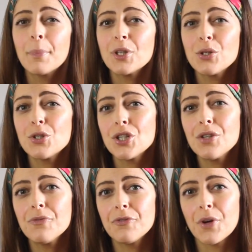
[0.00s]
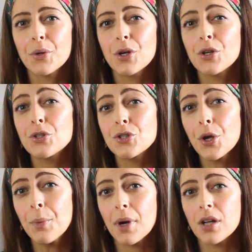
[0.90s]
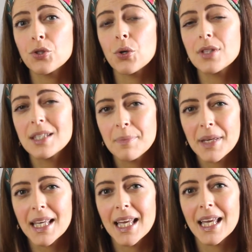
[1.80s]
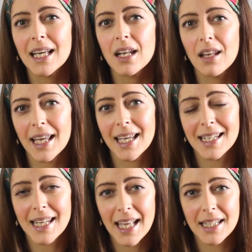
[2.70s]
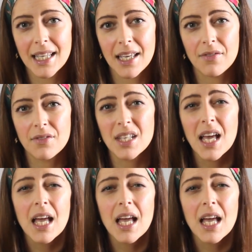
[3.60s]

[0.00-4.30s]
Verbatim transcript: but you shouldn't focus so much on speaking like natives.